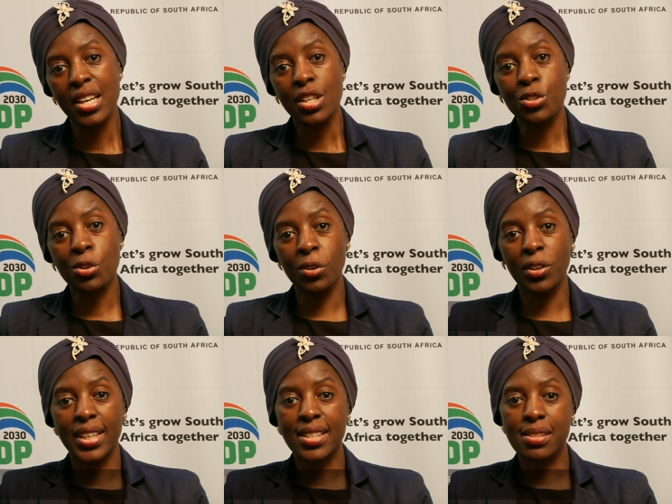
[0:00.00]
So
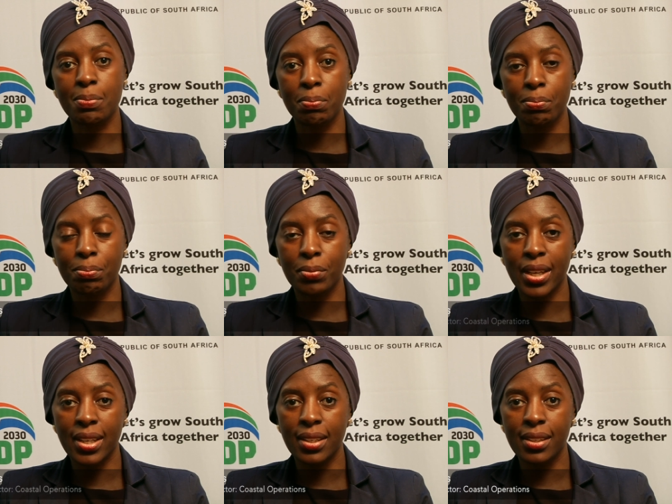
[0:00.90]
it's
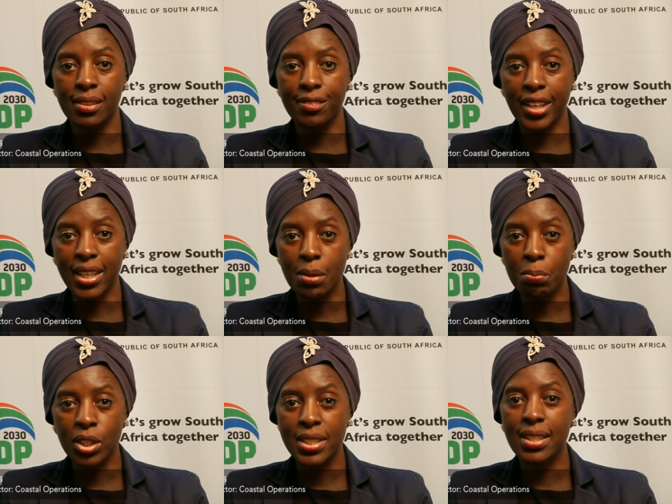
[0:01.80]
very
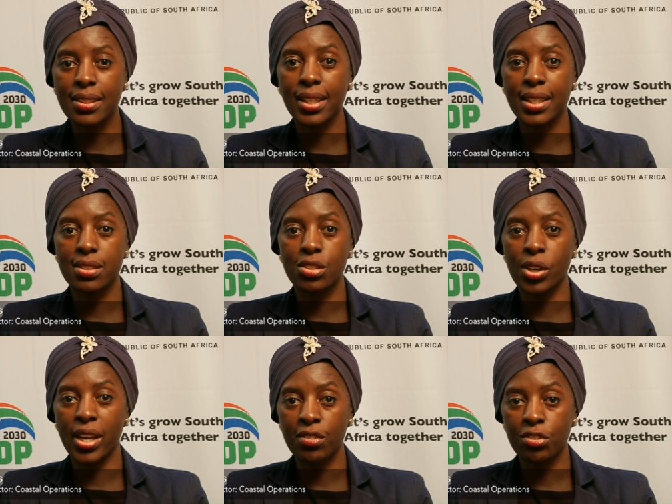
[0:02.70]
important that you
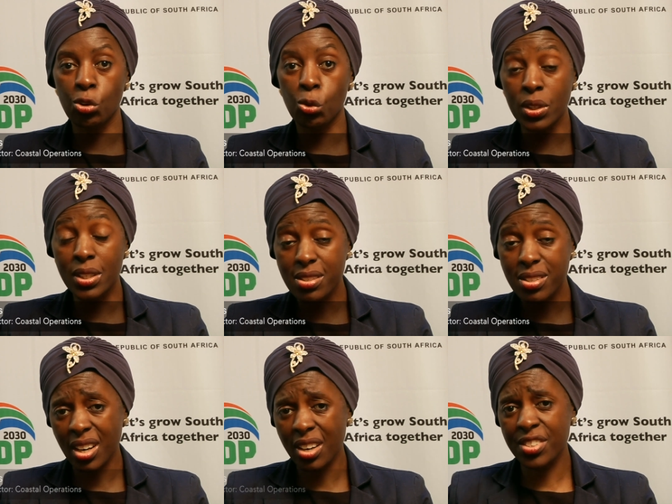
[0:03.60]
have your wills
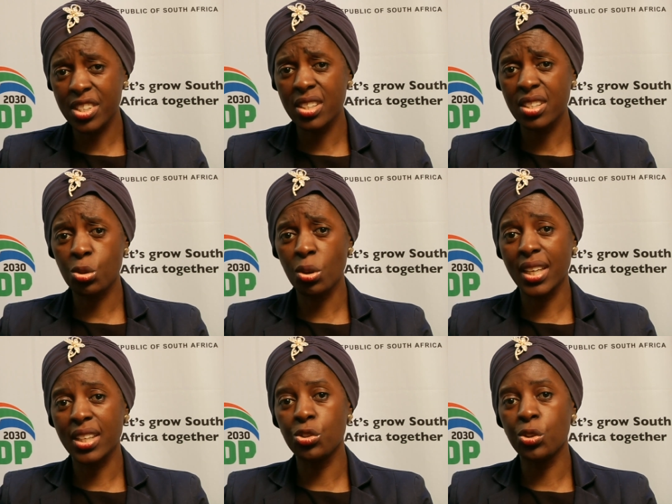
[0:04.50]
drafted so
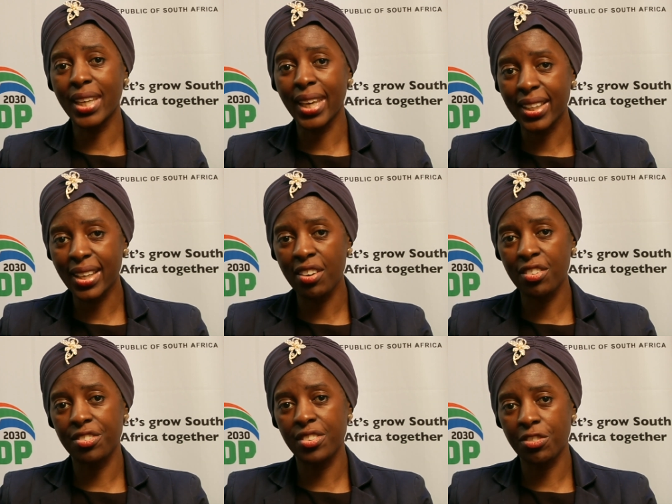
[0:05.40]
that you can have
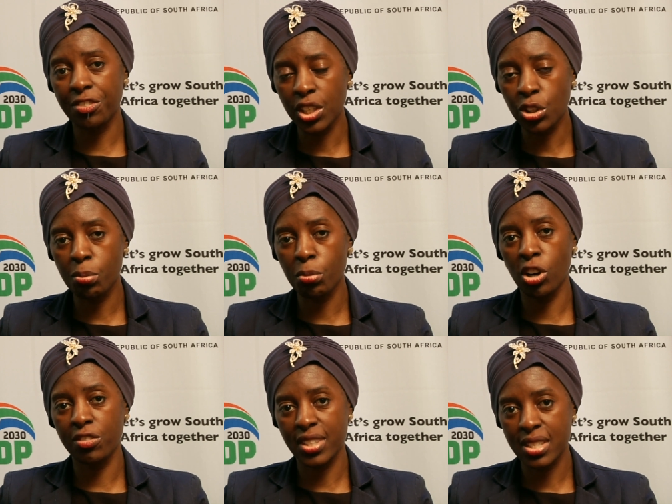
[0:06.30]
the freedom
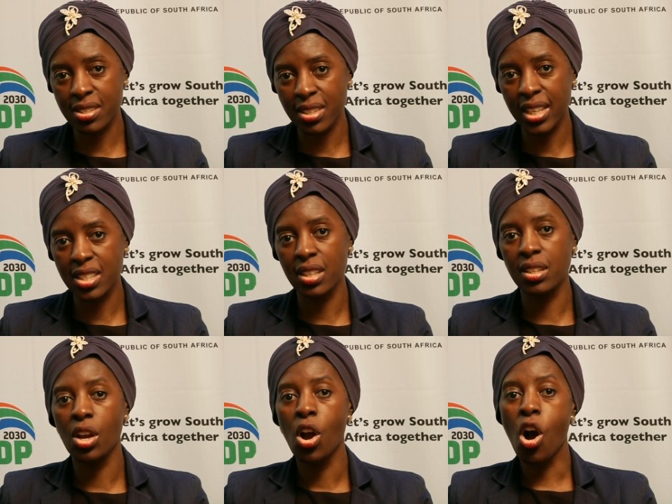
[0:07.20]
of testation
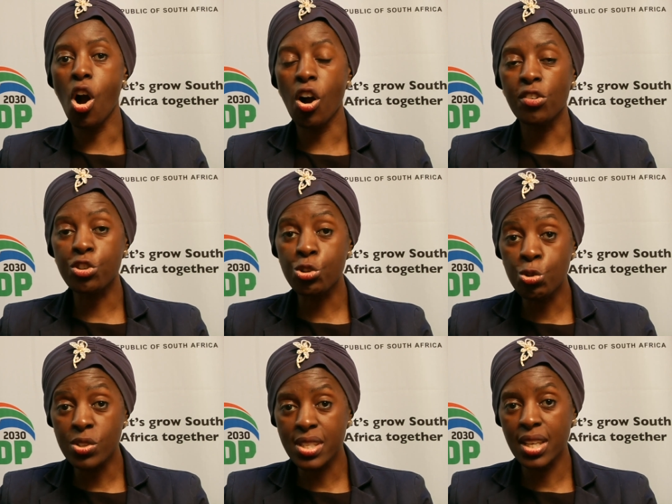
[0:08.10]
of
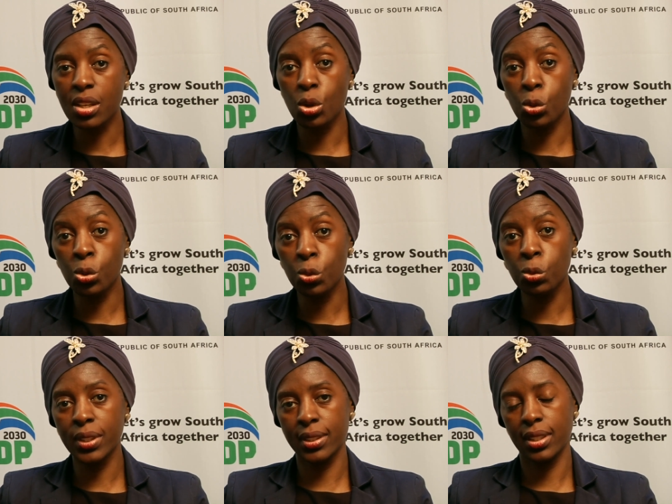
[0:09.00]
choosing who
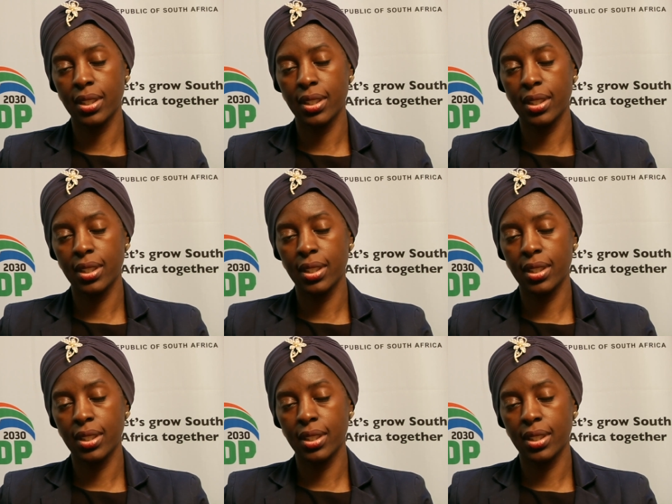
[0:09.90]
will